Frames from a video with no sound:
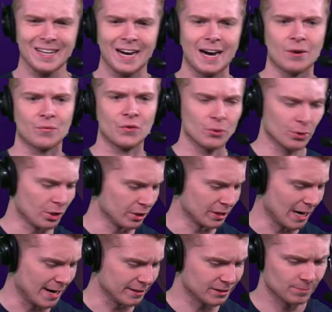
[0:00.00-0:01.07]
Ah, feeling good,
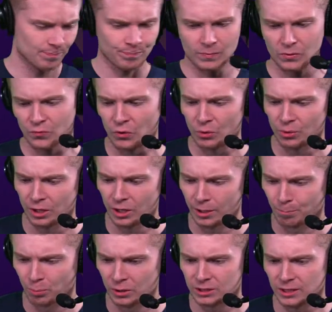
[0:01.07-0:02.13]
guys. Feeling
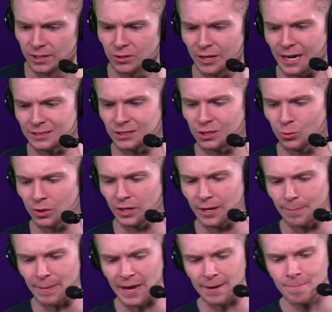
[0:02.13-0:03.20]
good. Appreciate you guys tuning
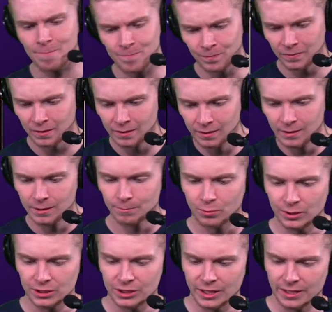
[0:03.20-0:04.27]
in, man.
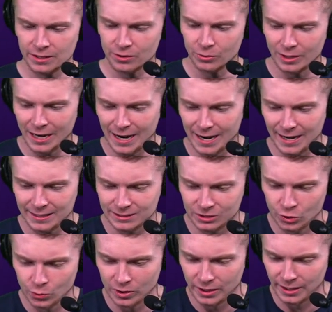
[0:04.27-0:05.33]
Appreciate you guys
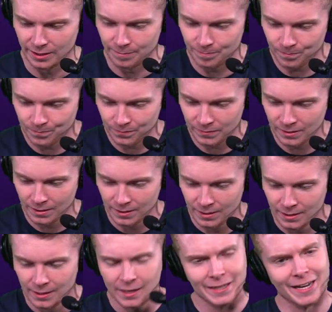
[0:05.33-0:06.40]
tuning in.
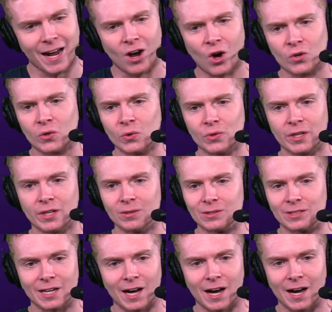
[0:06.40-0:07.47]
Yeah, Uncle
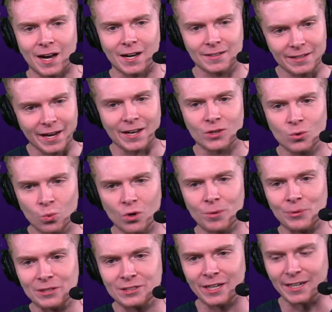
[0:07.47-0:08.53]
Neil's. Uh, yeah, you would
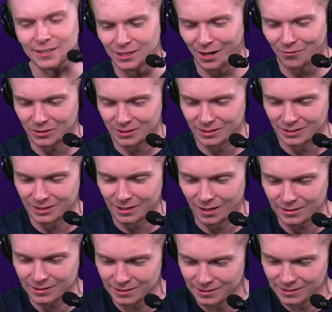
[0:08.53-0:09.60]
be saying Jefferson
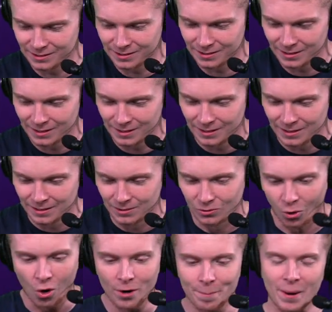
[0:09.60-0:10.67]
sucks.
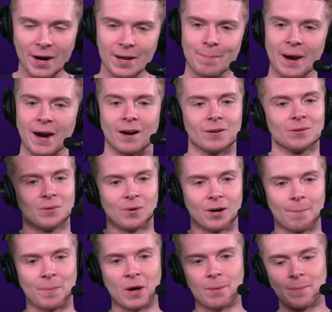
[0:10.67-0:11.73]
Lord Buddy Bear, what
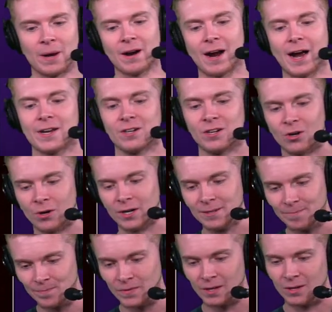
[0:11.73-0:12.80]
up, Buddy Bear? How you doing?
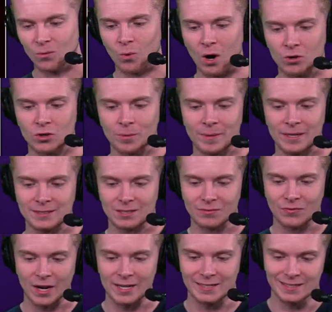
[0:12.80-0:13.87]
Welcome into
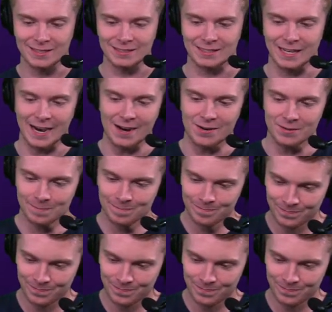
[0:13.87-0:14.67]
Vikings now.